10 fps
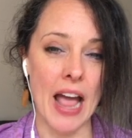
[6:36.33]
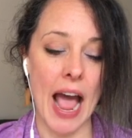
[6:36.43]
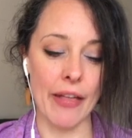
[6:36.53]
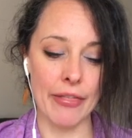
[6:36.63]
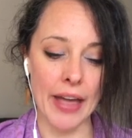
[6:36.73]

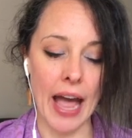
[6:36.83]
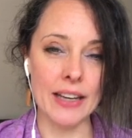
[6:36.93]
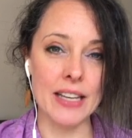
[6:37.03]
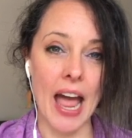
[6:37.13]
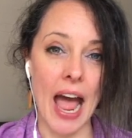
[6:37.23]
and
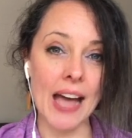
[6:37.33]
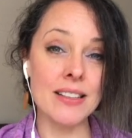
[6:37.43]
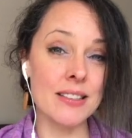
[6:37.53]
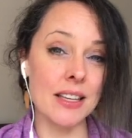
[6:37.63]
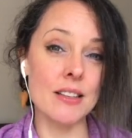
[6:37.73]
that as
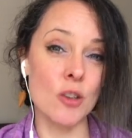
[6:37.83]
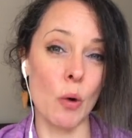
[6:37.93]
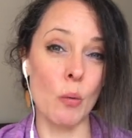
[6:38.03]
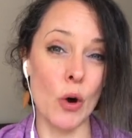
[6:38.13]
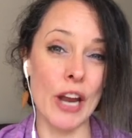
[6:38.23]
things
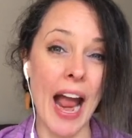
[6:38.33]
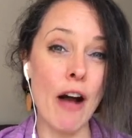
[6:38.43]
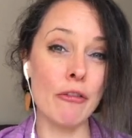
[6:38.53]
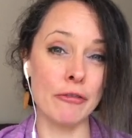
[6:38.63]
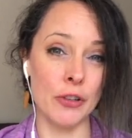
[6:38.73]
don't work
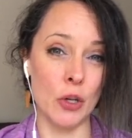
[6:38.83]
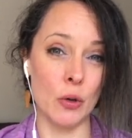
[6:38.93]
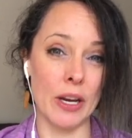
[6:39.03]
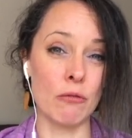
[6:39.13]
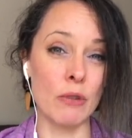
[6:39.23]
out for
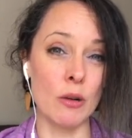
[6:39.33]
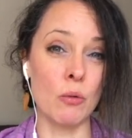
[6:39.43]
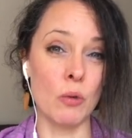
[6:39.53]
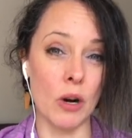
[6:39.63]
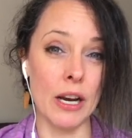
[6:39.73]
you in
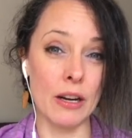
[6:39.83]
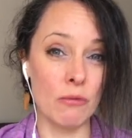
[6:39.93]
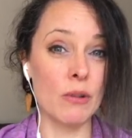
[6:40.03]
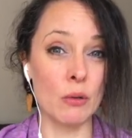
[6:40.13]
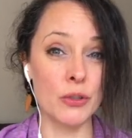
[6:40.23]

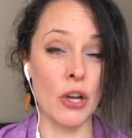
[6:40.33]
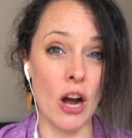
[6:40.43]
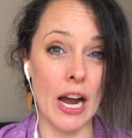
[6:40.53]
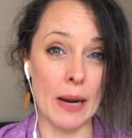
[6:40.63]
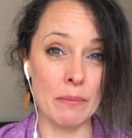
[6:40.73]
real
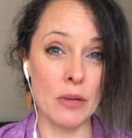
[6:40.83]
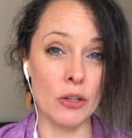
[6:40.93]
time,